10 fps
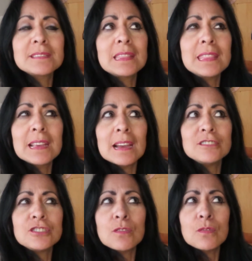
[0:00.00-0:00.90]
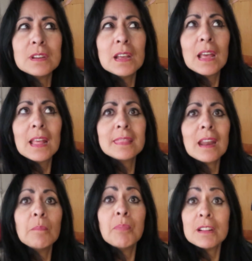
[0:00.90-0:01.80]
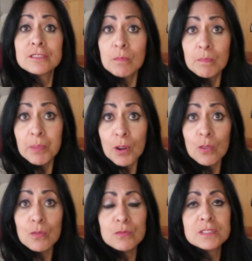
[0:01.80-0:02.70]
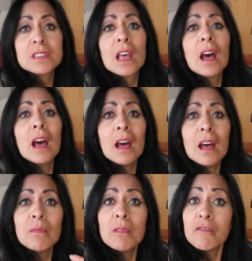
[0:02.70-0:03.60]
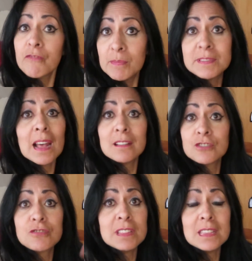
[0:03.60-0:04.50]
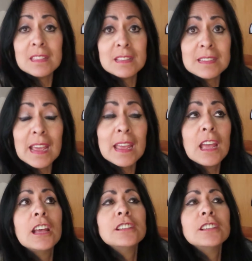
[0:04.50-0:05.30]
I think I showed that I bought some bows from Dollar Tree the other day,